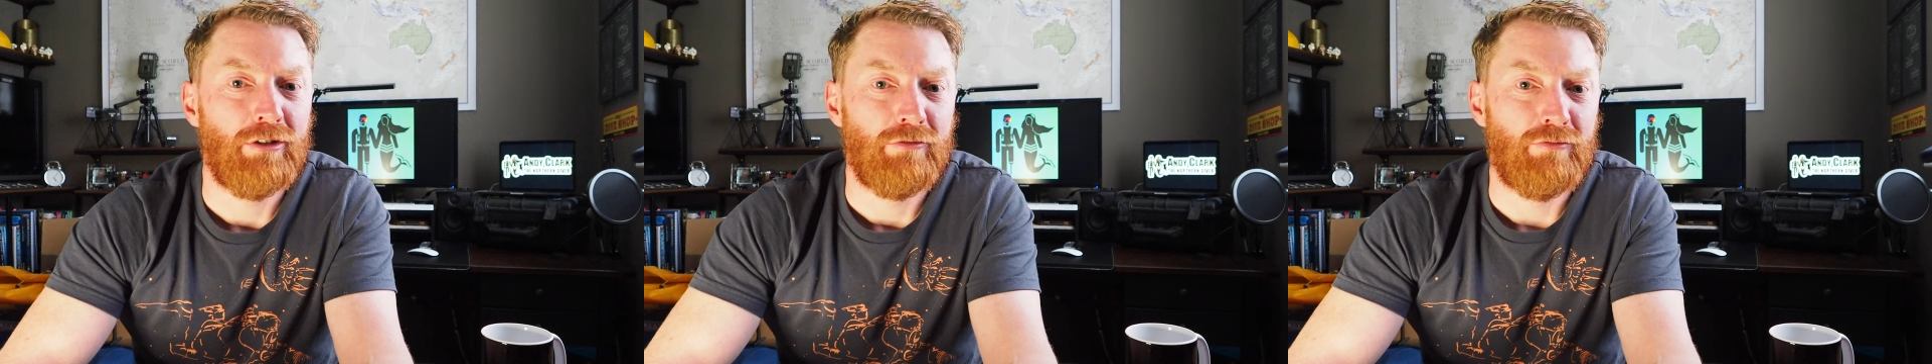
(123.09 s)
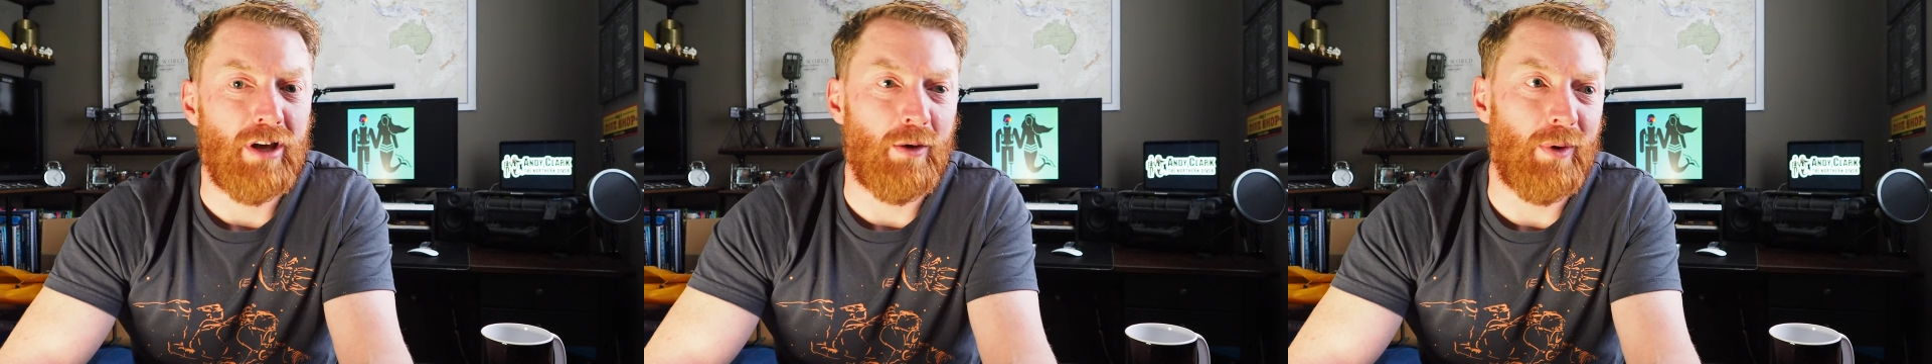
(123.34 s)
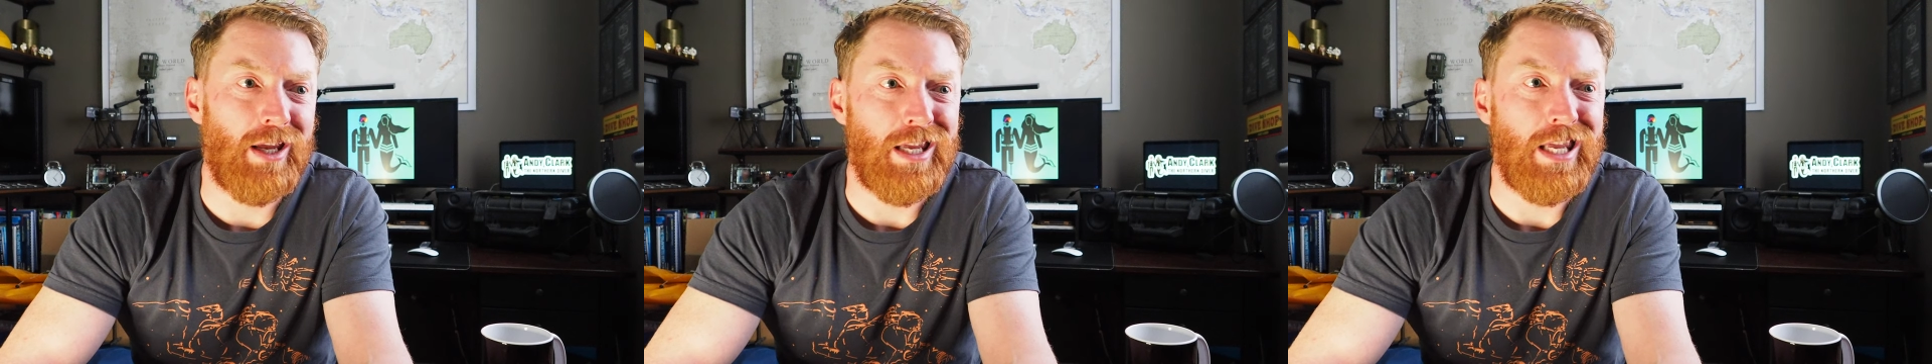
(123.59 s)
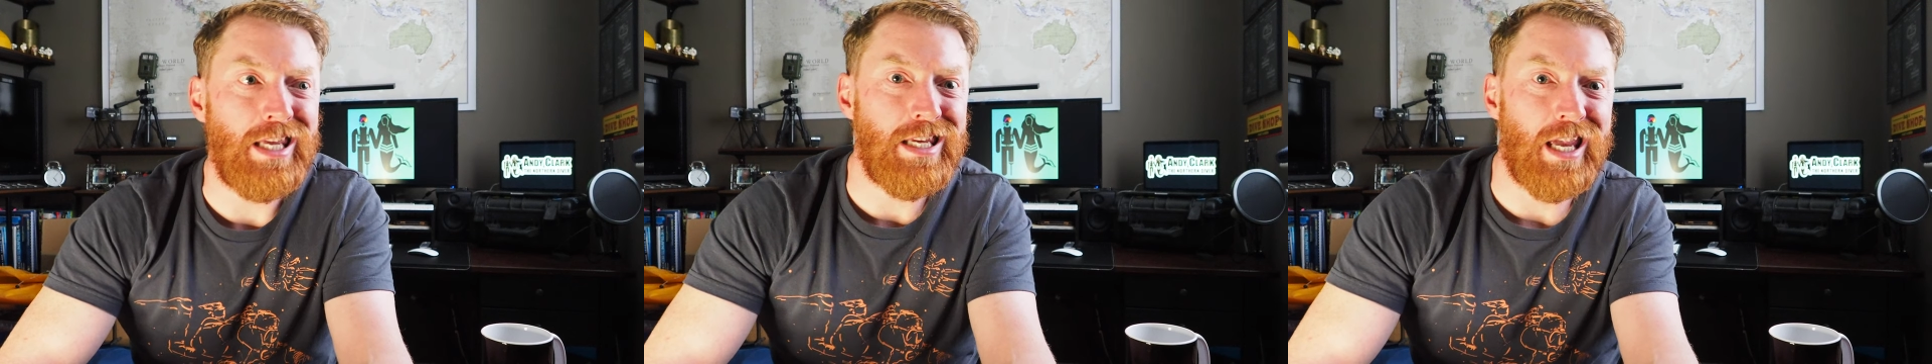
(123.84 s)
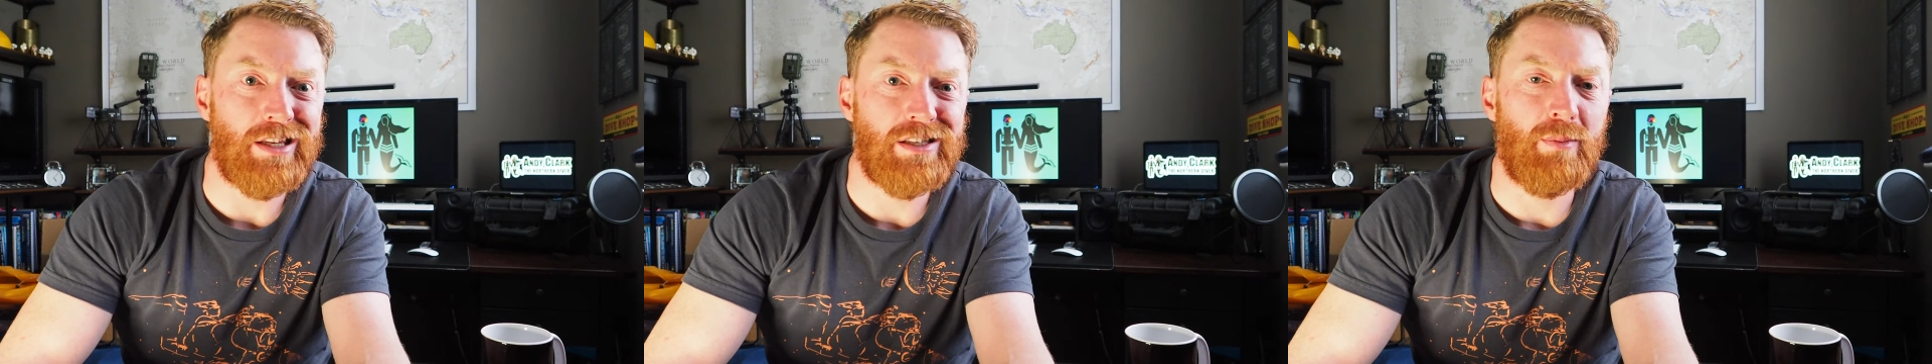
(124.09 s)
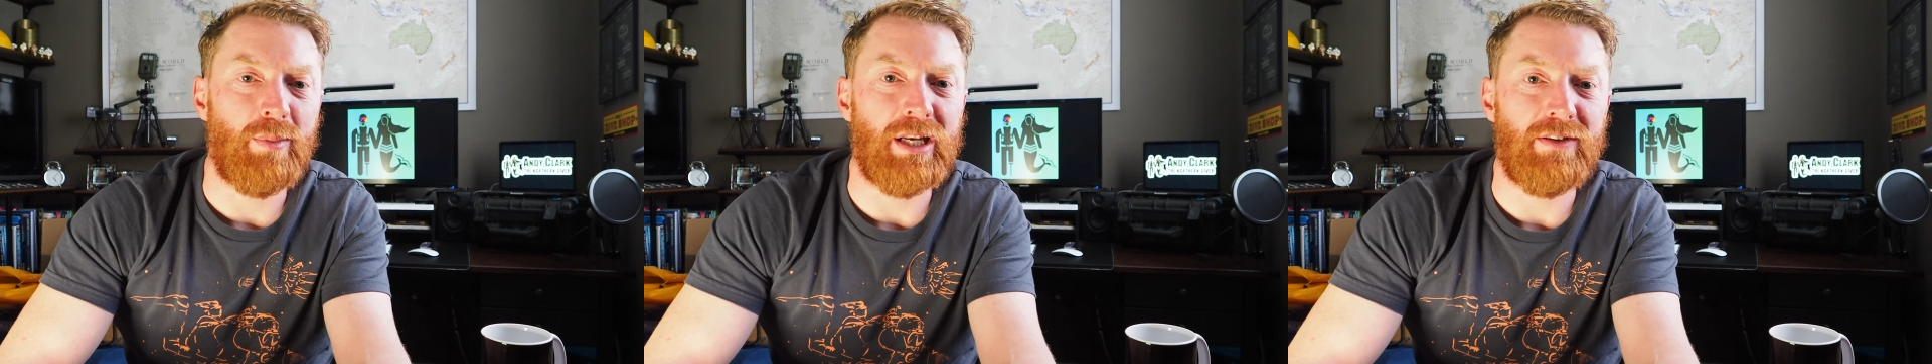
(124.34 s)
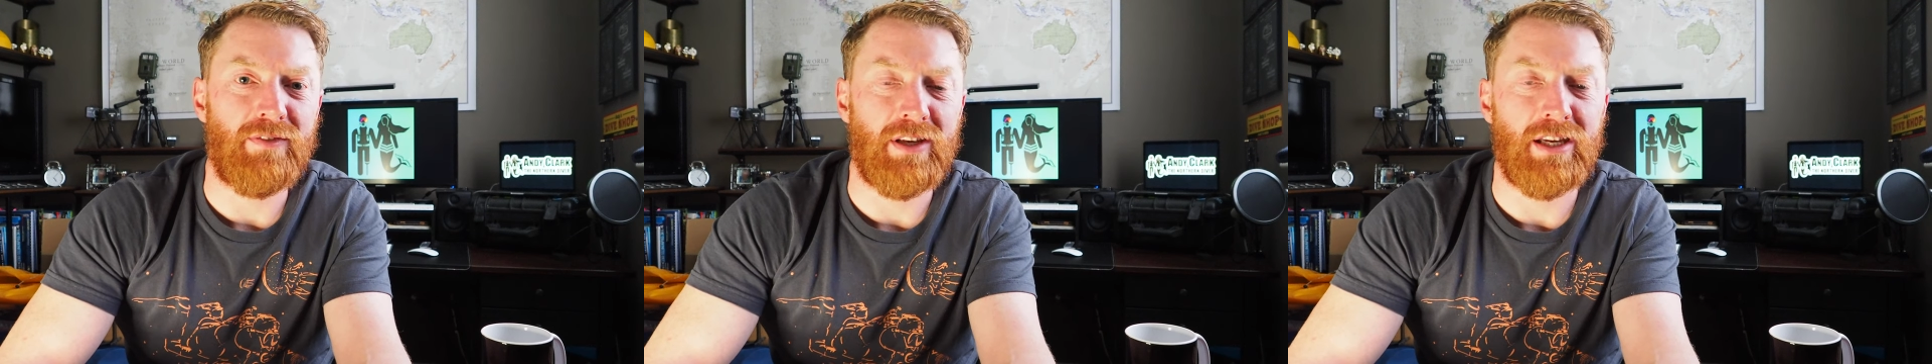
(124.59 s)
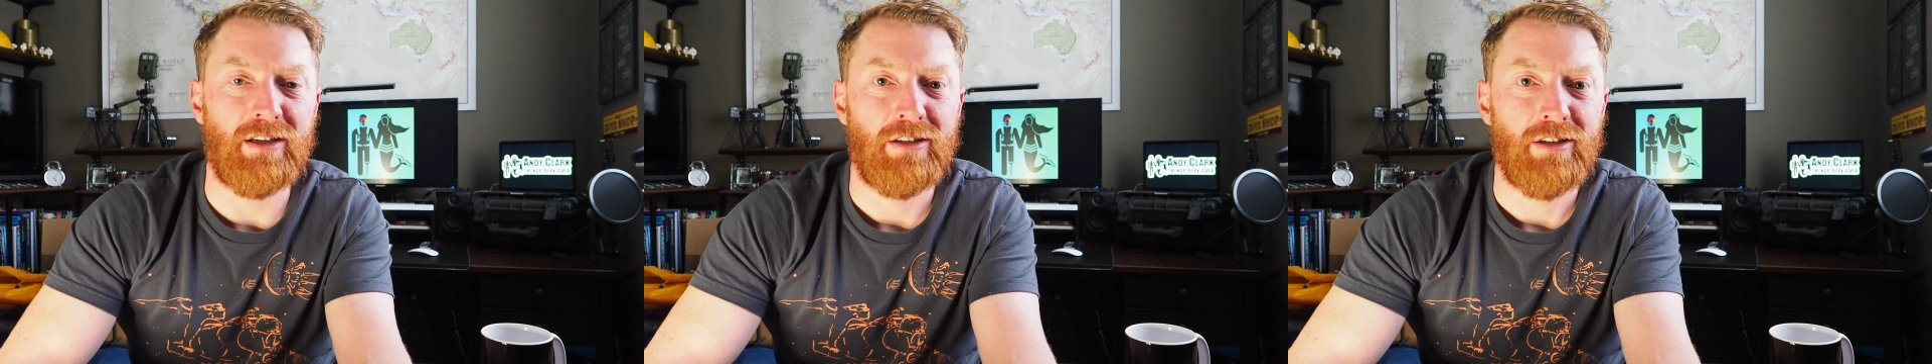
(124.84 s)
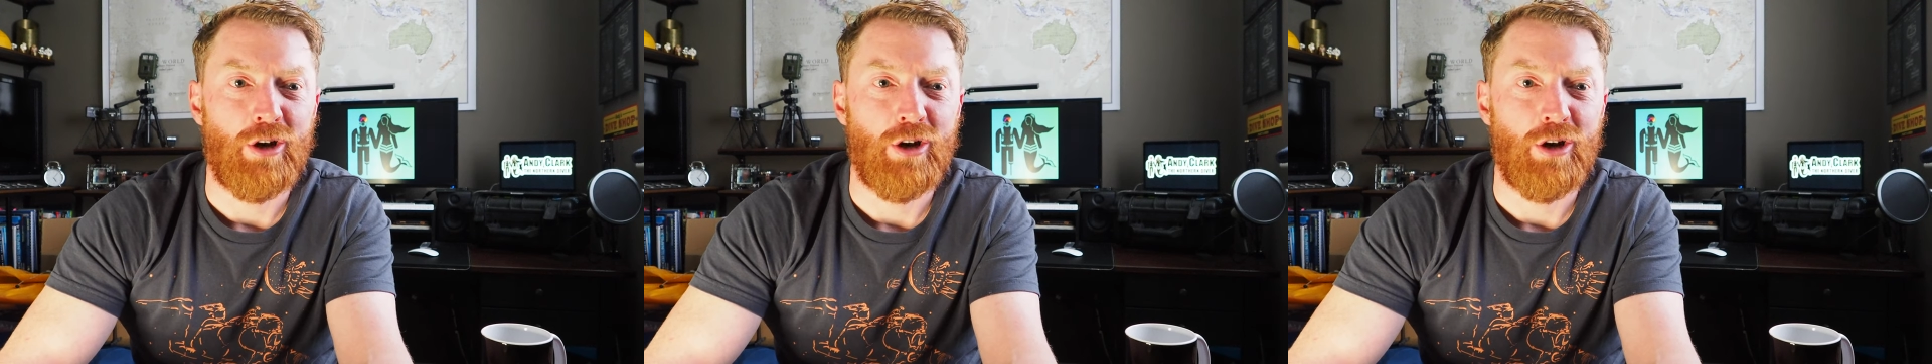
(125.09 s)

That way he gets the benefit